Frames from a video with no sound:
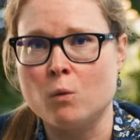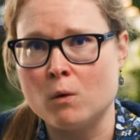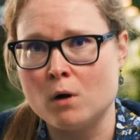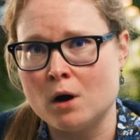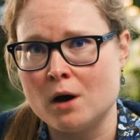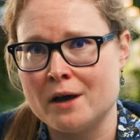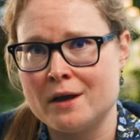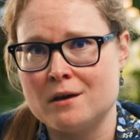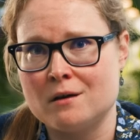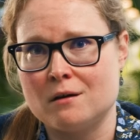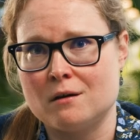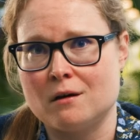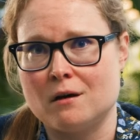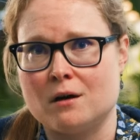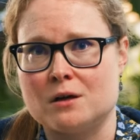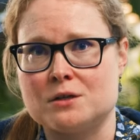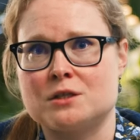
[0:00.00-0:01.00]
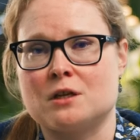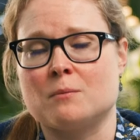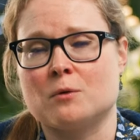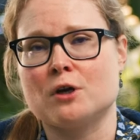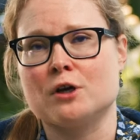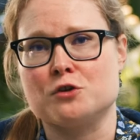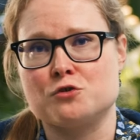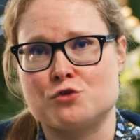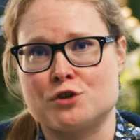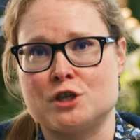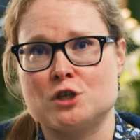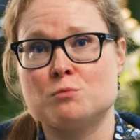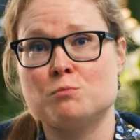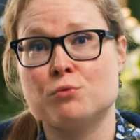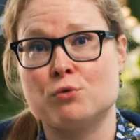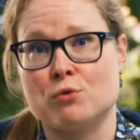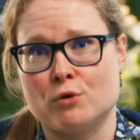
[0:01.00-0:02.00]
Why are some countries
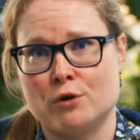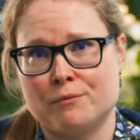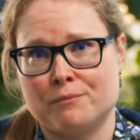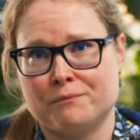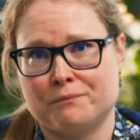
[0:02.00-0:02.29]
poor?